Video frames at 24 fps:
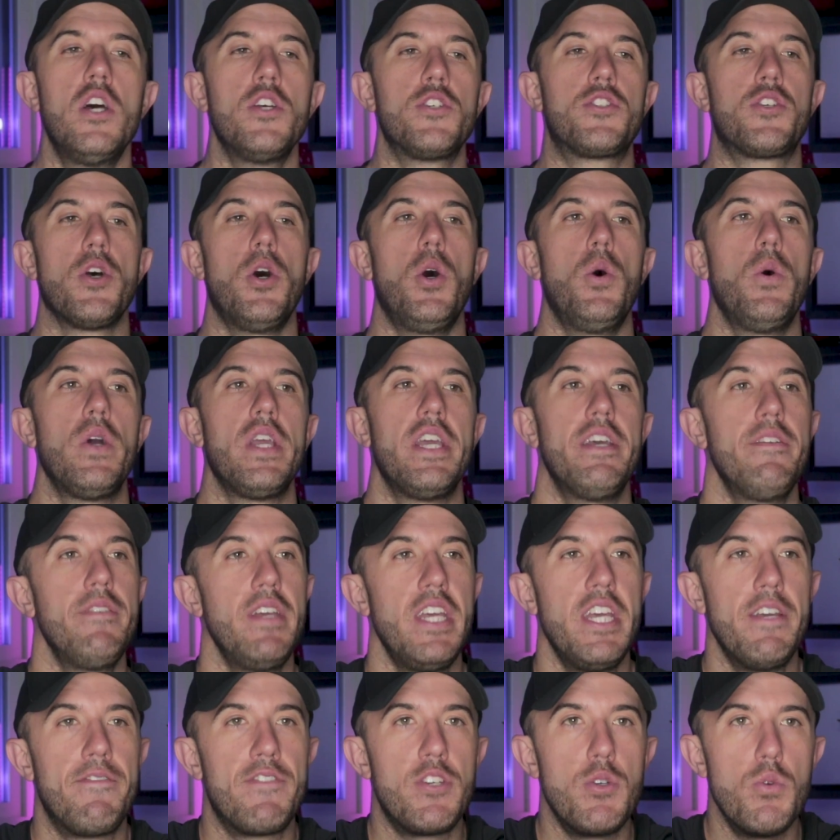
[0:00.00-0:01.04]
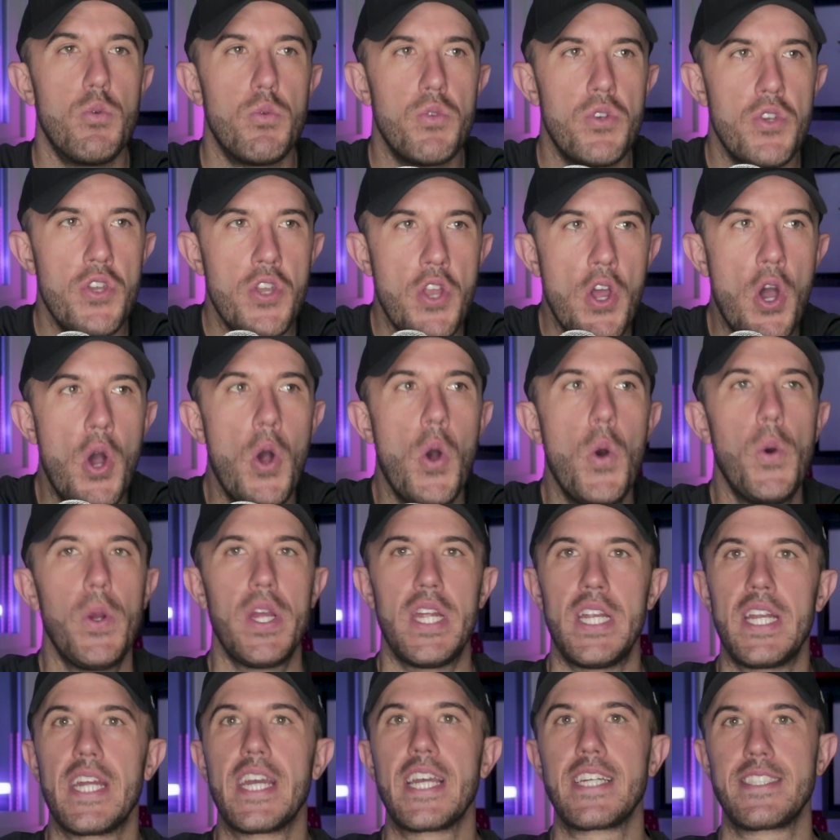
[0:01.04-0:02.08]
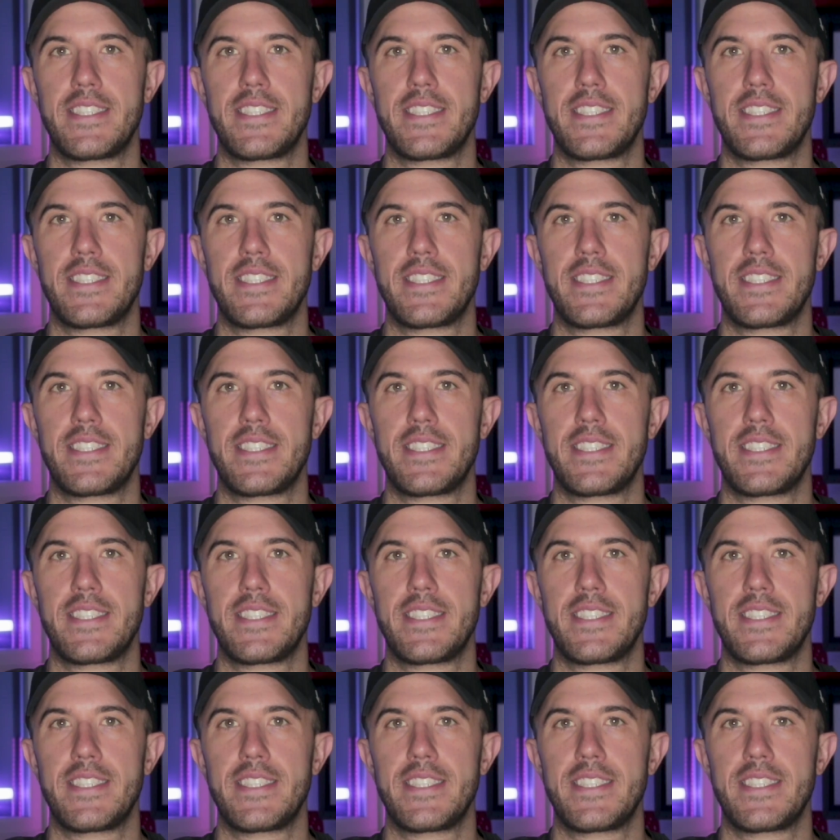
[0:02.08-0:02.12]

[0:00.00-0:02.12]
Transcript: So if you know any